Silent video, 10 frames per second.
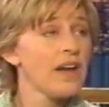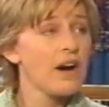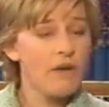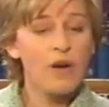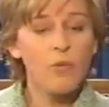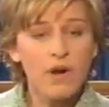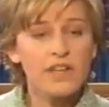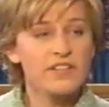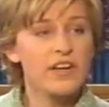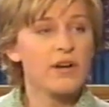No, I
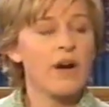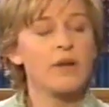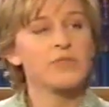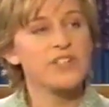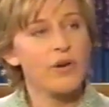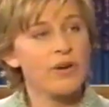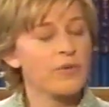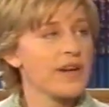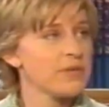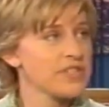wanted to go. I was going
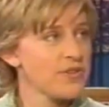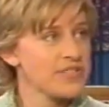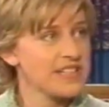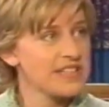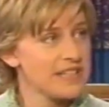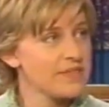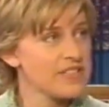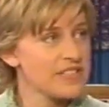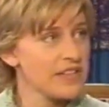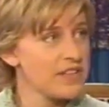when I was hosting
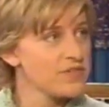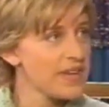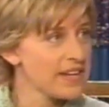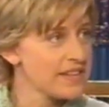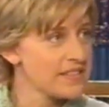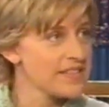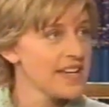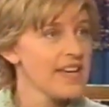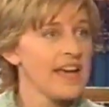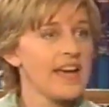Divas in Las Vegas,
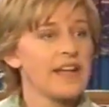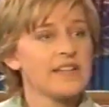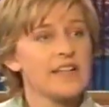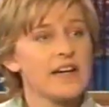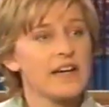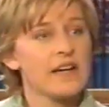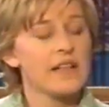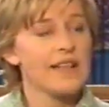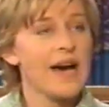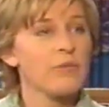and
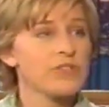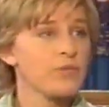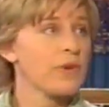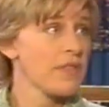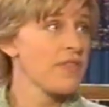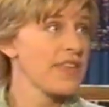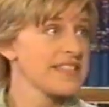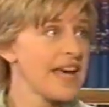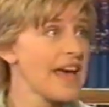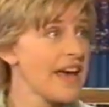that was one of the
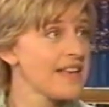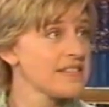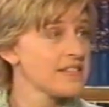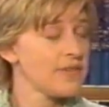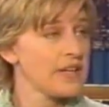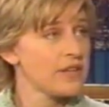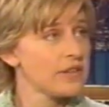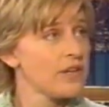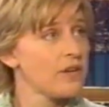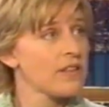things I asked if I
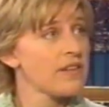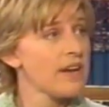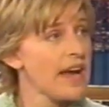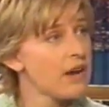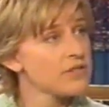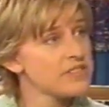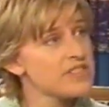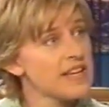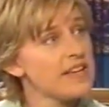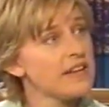could go to their
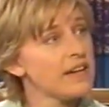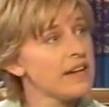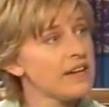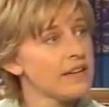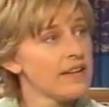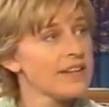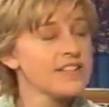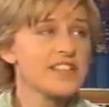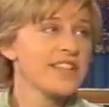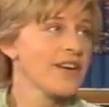house, and
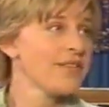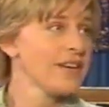because, you know...